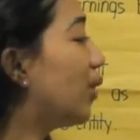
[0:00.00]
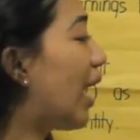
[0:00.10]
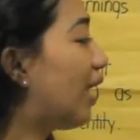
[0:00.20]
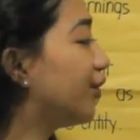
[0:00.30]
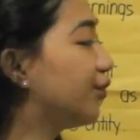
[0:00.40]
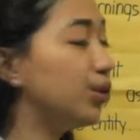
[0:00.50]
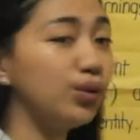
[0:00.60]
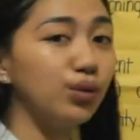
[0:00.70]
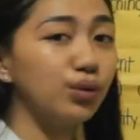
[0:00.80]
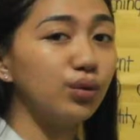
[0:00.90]
have
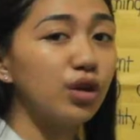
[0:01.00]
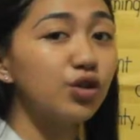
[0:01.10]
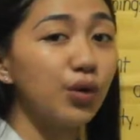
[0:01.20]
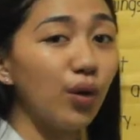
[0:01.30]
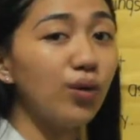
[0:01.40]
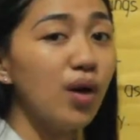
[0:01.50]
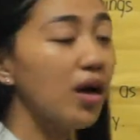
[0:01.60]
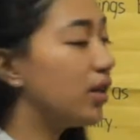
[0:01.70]
to show